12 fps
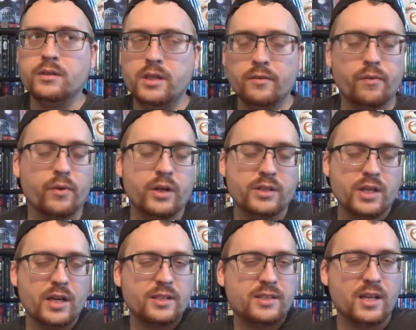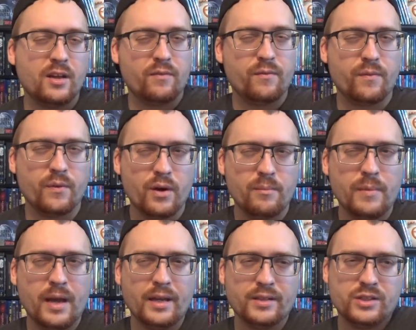differentiate itself from
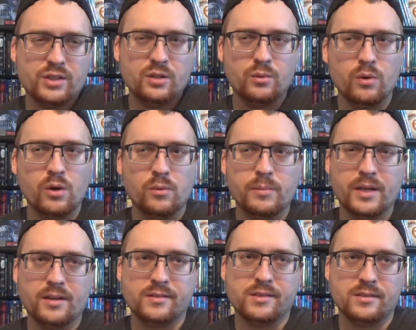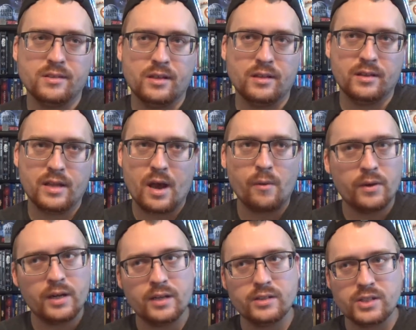H2O because in that
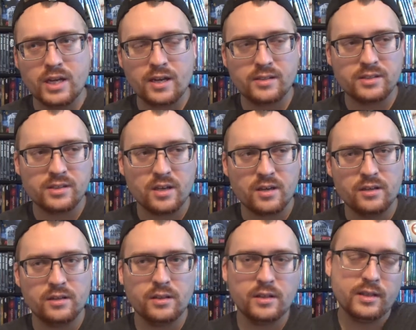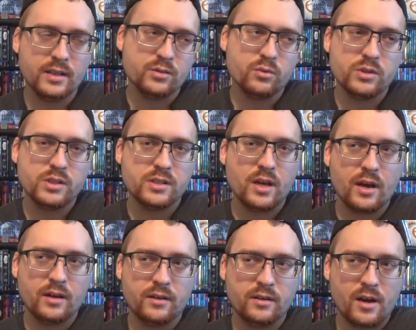one she had a son and in this one she's got
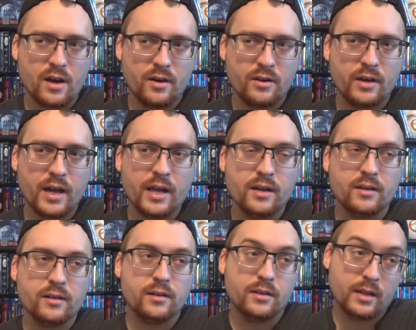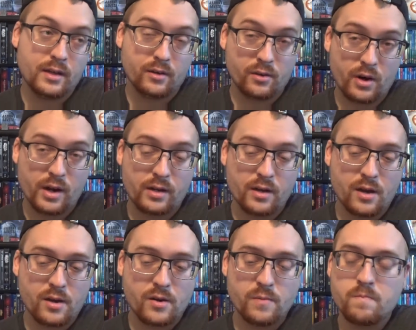a daughter and then a
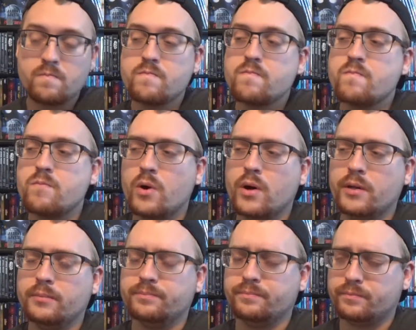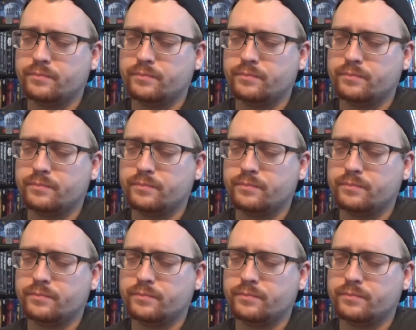granddaughter but